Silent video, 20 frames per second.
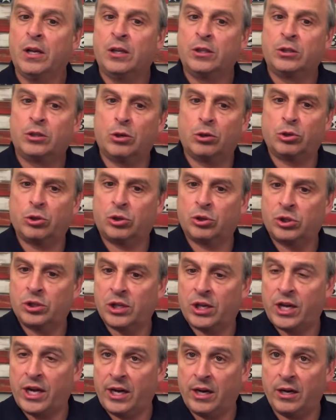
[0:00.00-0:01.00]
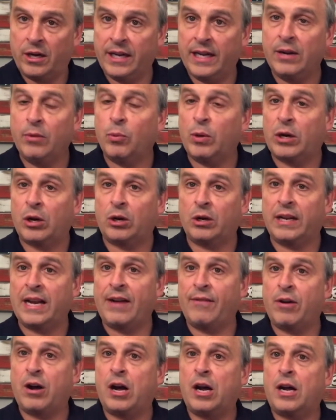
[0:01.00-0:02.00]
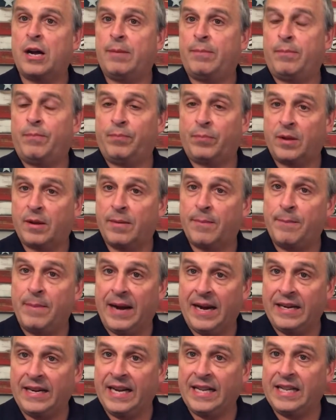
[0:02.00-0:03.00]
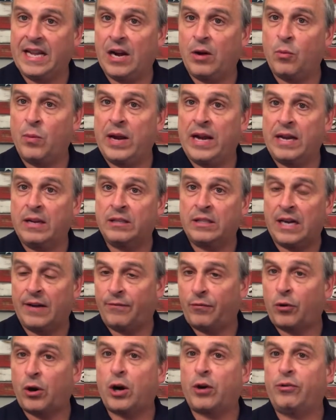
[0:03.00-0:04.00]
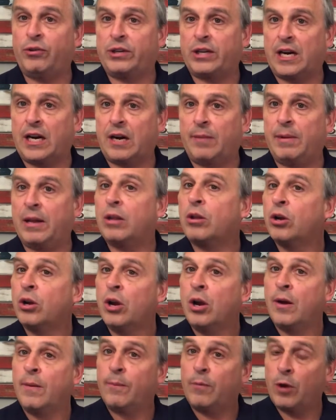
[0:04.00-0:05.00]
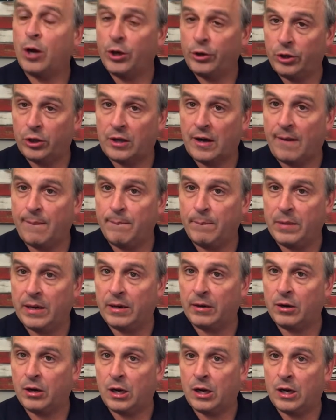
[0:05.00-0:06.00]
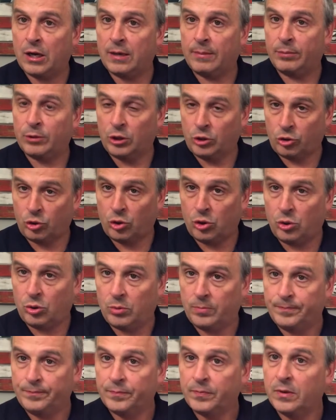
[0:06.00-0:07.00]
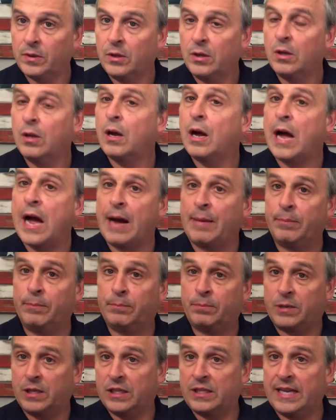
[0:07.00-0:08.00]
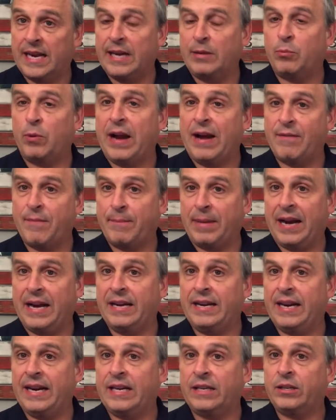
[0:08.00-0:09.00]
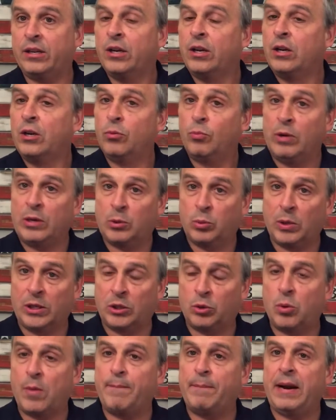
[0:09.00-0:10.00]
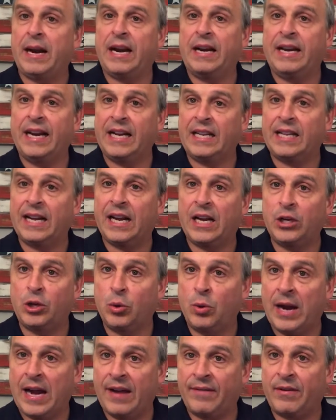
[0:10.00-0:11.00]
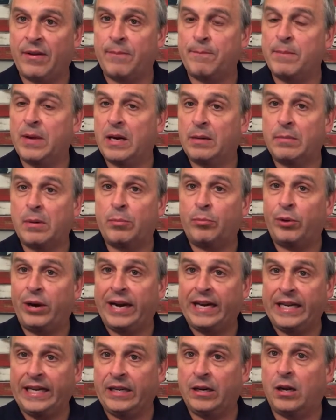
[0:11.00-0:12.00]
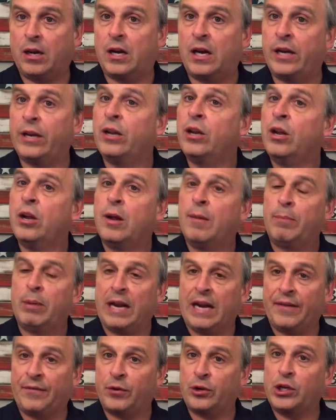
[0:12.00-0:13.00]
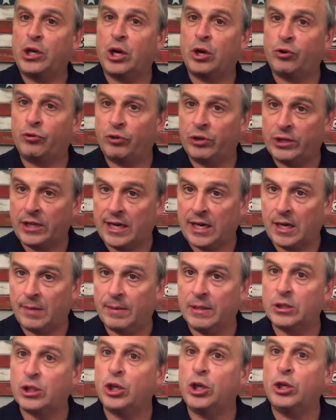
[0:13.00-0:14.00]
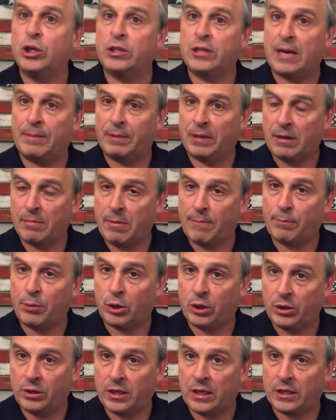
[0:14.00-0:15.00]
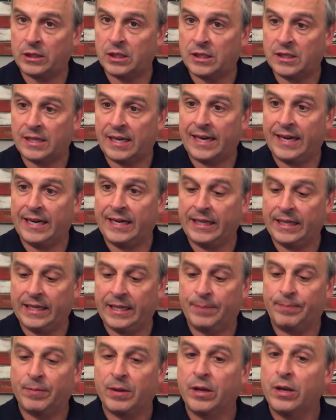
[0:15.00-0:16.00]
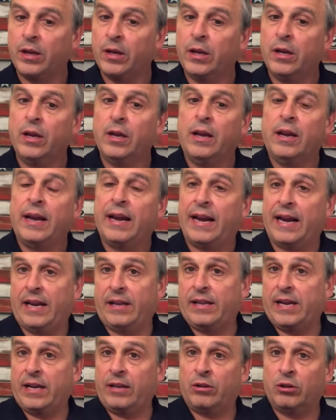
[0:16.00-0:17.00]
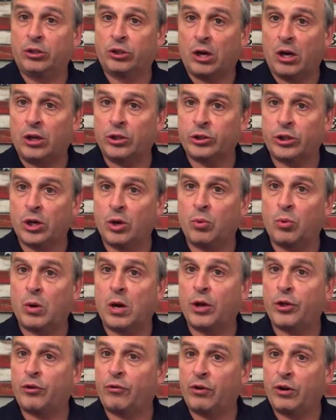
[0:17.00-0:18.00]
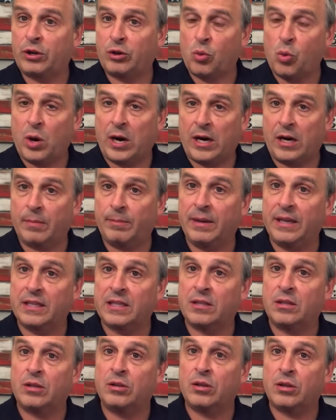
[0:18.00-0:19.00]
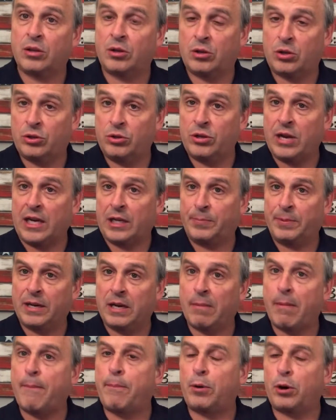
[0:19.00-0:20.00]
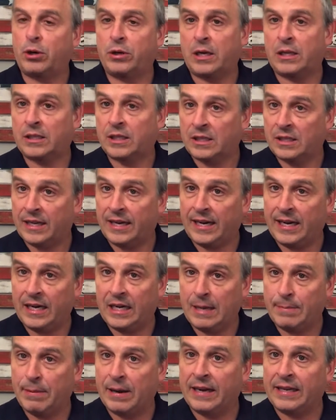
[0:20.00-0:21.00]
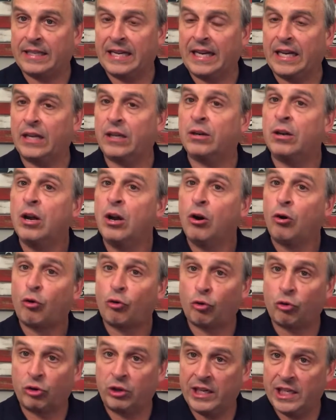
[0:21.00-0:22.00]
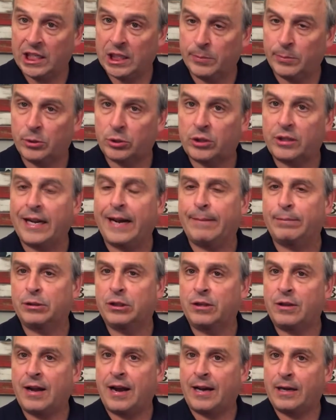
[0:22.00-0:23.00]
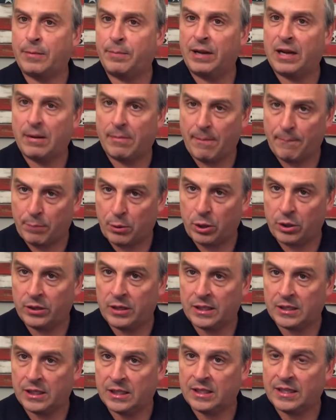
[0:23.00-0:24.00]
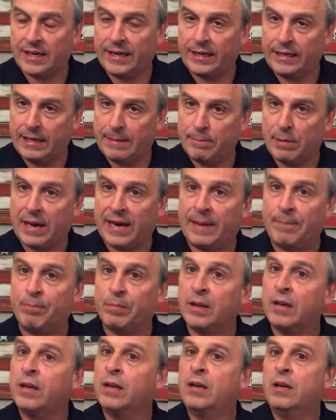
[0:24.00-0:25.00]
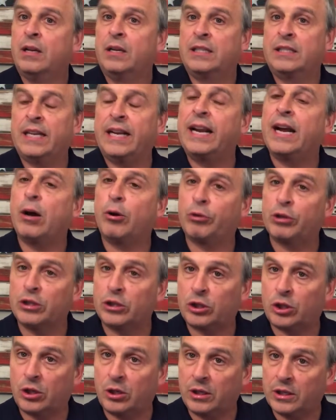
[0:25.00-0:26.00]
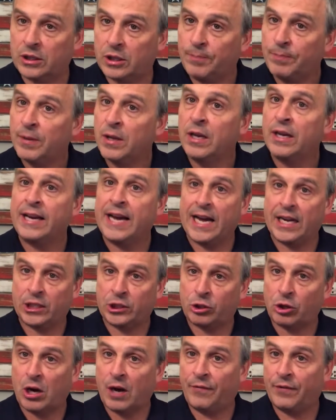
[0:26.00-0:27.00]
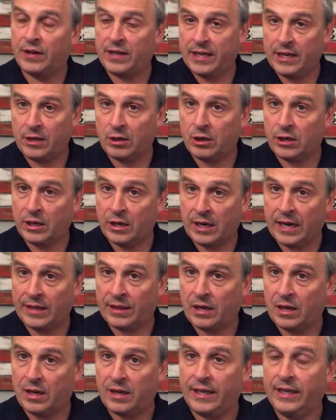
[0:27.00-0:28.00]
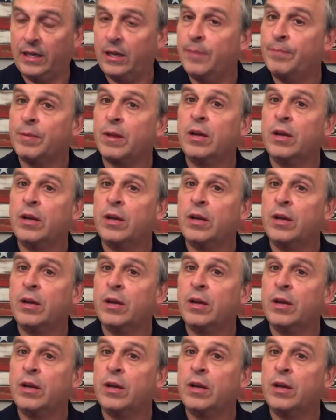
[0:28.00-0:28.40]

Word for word: Social Security, we currently have a mandate that we save for our retirement under government control. I'm just saying we have a mandate, we switch to a mandate that you have a minimum rating on paying for your own retirement so you do not become a burden on society. And then there's also other requirements not to become a burden on society by taking reasonable steps not to become a burden on society by, let's say, health insurance, catastrophic care, and the like.